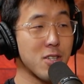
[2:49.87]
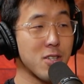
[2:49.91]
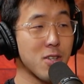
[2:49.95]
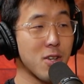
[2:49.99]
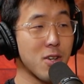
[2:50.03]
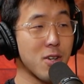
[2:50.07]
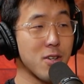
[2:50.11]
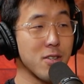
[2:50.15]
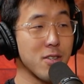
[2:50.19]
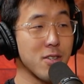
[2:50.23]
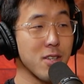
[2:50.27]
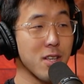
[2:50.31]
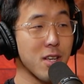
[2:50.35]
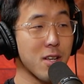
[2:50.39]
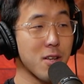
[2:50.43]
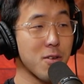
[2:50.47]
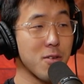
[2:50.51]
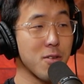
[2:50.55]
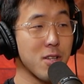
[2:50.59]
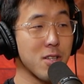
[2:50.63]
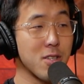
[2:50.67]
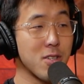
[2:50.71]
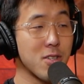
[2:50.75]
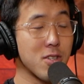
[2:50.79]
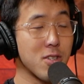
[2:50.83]
So I was like,
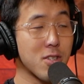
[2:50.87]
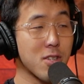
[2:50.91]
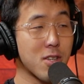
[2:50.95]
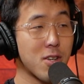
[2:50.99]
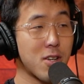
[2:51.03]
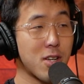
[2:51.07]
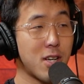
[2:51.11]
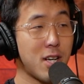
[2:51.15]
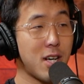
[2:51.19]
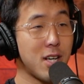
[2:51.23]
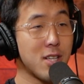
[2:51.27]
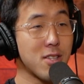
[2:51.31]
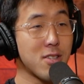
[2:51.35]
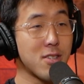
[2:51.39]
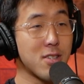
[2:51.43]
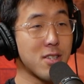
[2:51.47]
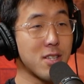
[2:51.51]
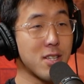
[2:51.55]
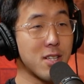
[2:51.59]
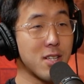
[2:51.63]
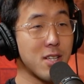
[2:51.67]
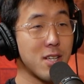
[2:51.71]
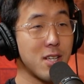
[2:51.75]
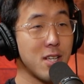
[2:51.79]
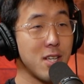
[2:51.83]
let's just go to
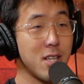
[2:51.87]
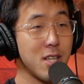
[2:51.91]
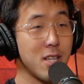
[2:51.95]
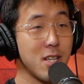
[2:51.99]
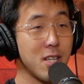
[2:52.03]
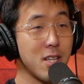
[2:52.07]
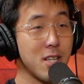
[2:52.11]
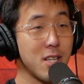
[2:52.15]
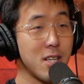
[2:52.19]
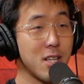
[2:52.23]
Austin. Yeah.